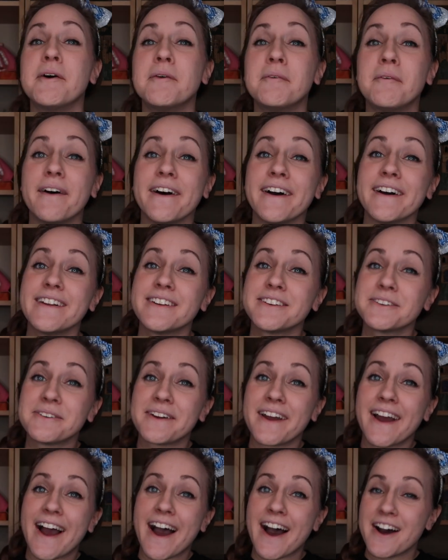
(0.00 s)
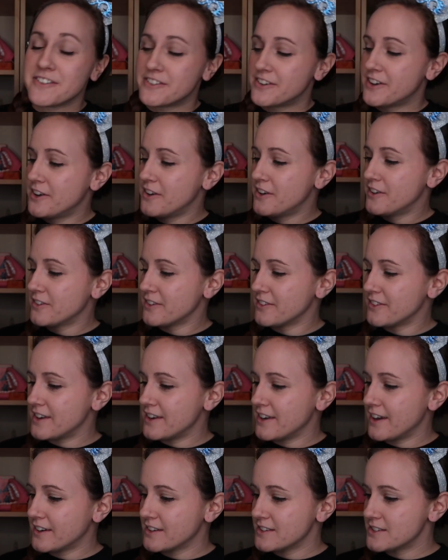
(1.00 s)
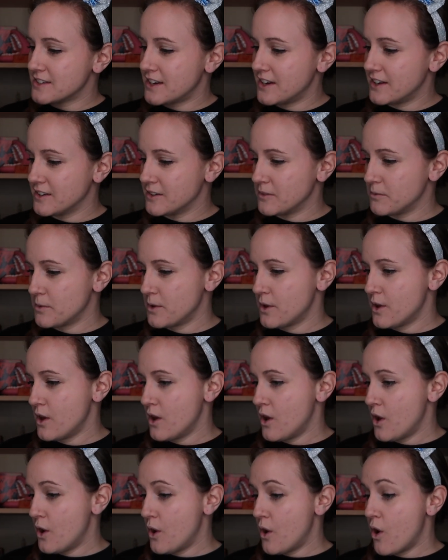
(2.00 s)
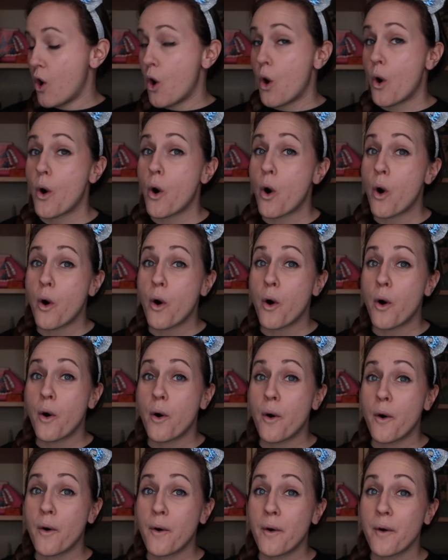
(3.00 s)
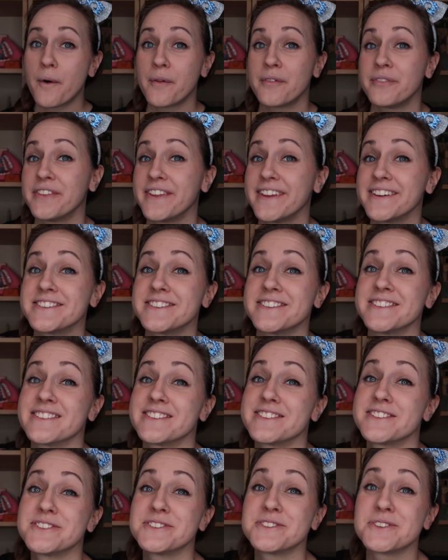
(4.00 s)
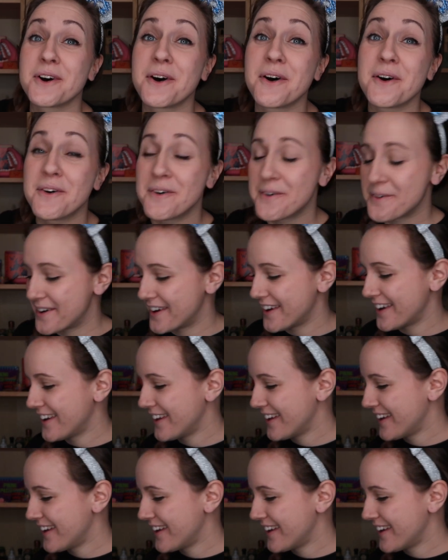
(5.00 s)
What do we have for the next item? Oh, this is so